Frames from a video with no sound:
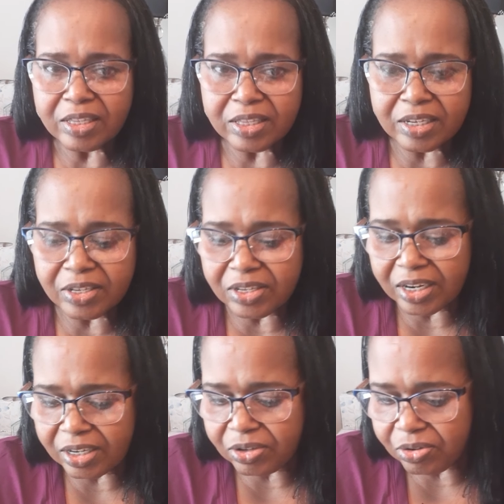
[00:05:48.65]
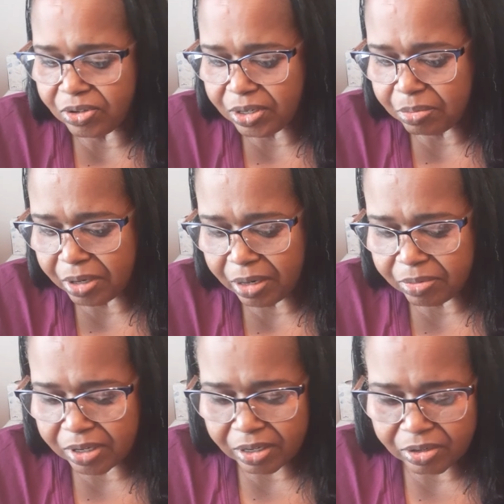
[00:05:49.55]
Things that I usually buy
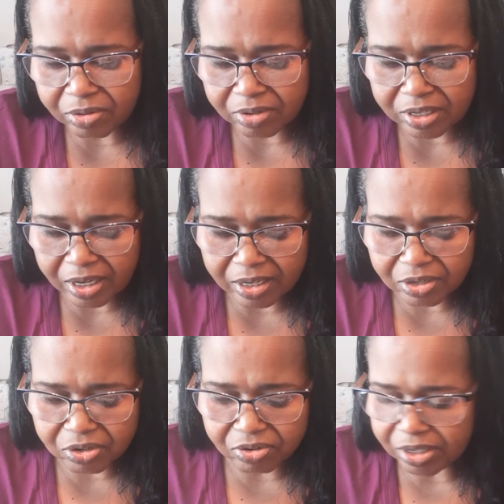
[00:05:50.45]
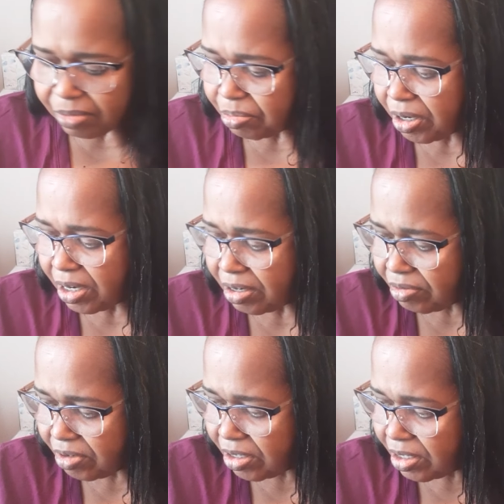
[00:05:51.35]
when I go to Dollar Tree, and
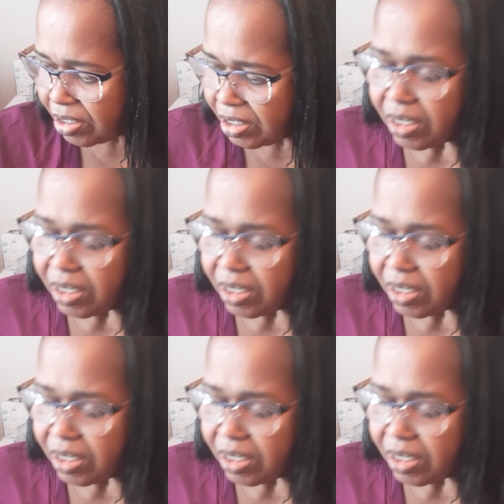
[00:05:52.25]
batteries.